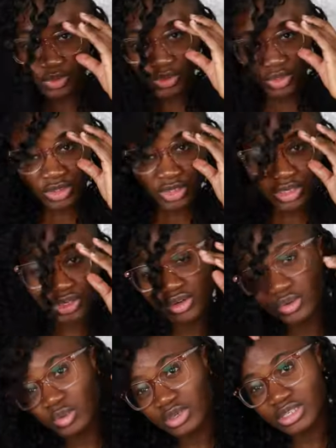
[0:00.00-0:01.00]
all the hair
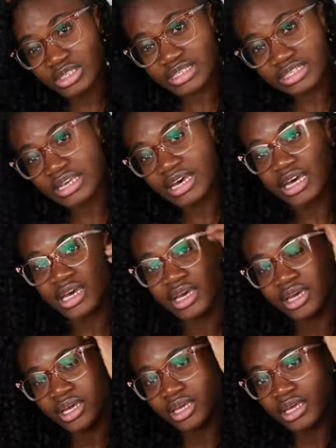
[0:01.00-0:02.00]
on one
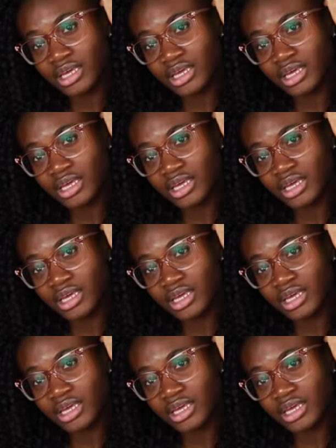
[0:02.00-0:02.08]
side.